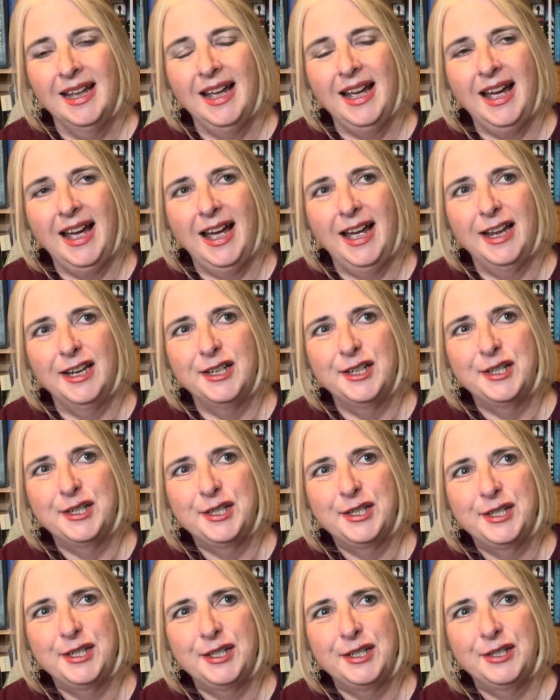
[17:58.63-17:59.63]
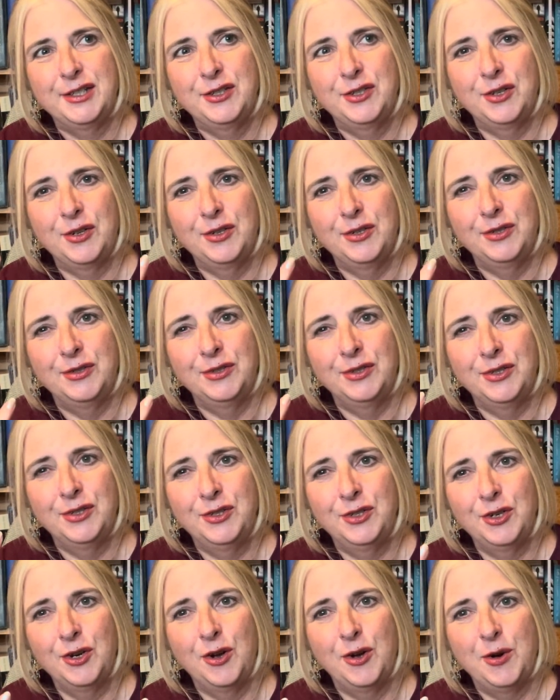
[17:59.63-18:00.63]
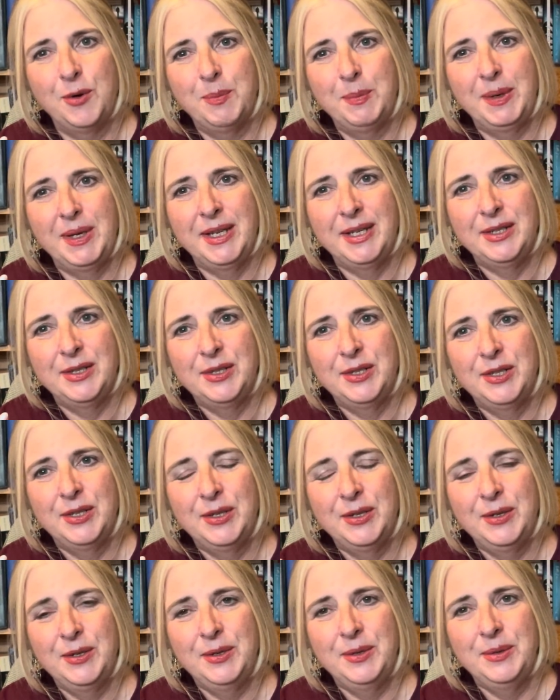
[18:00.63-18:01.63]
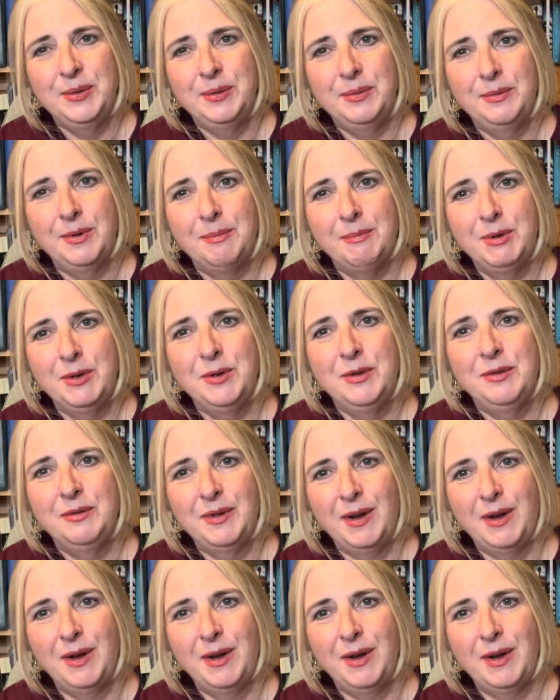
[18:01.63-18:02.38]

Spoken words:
And John's job is to remove